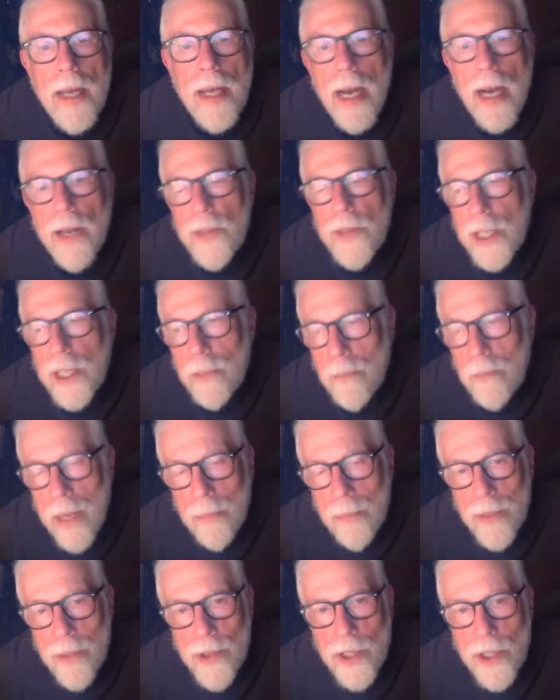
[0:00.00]
I think
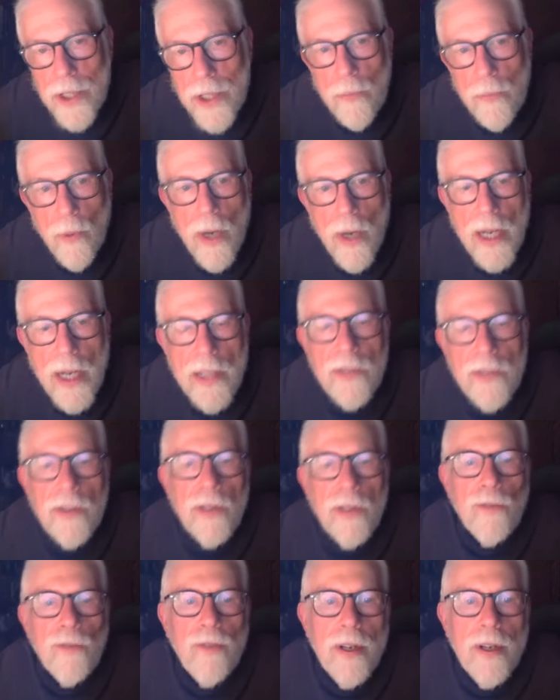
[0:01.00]
membership-wise,
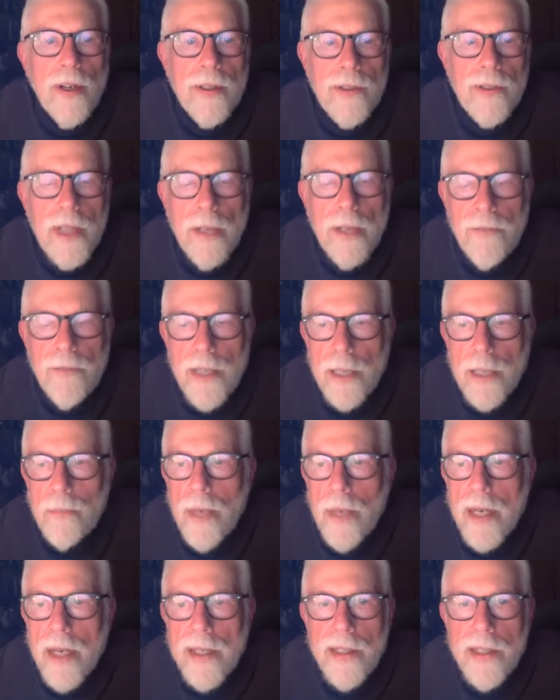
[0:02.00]
as far as governing
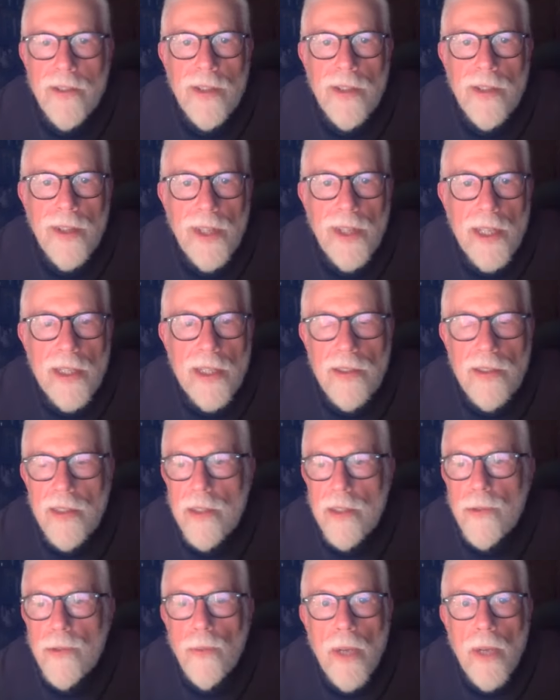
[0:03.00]
bodies and things,
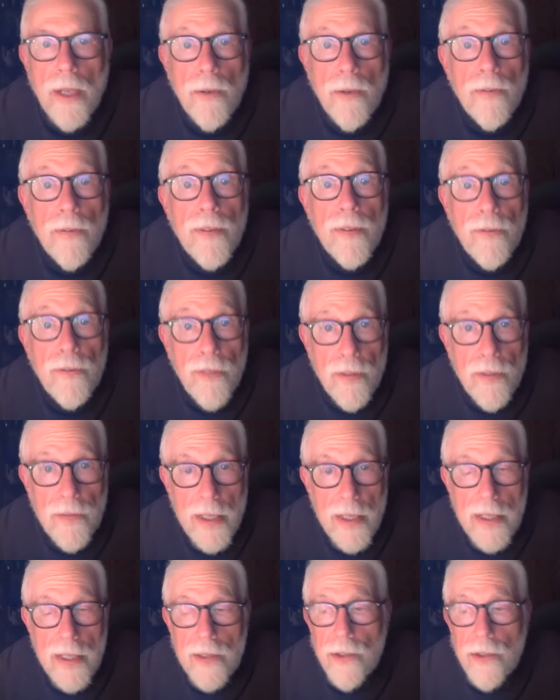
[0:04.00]
it's well over
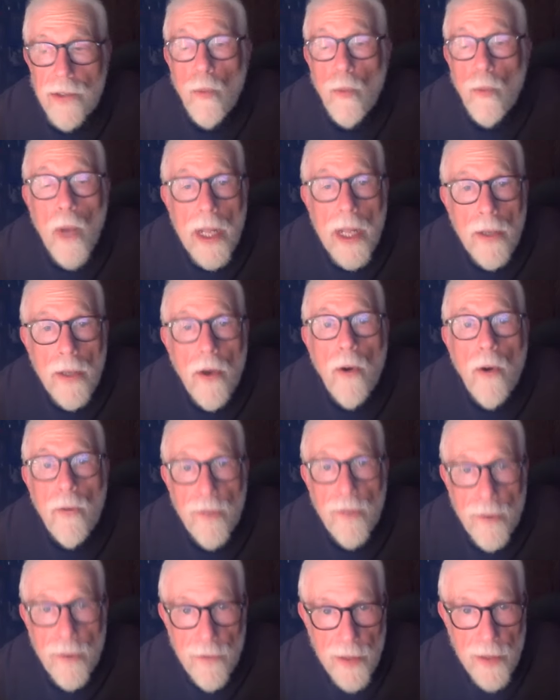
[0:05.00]

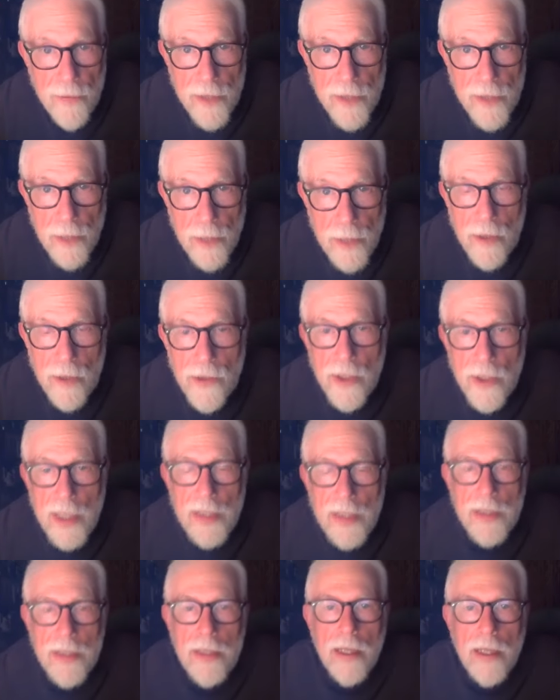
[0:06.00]

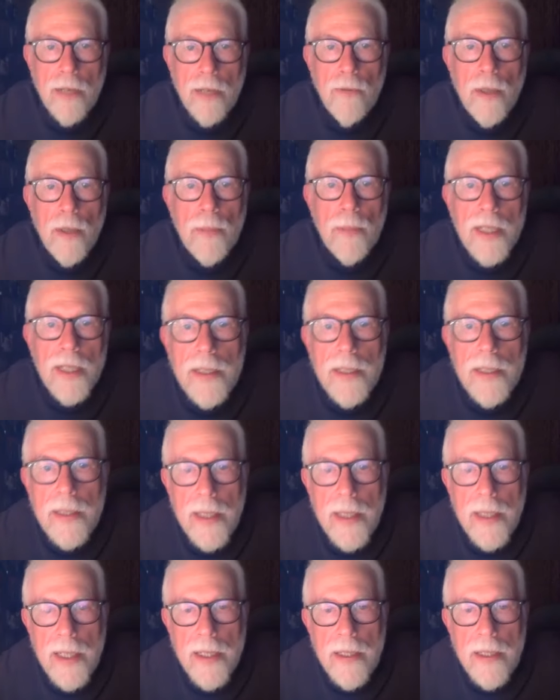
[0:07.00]
50% women
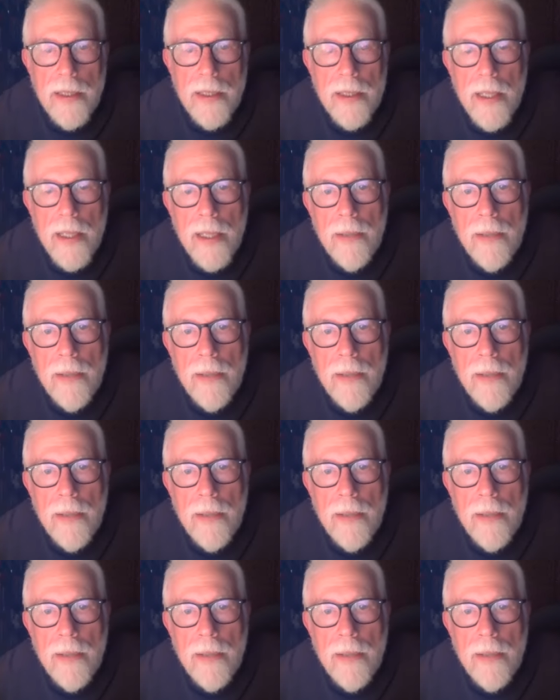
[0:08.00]
in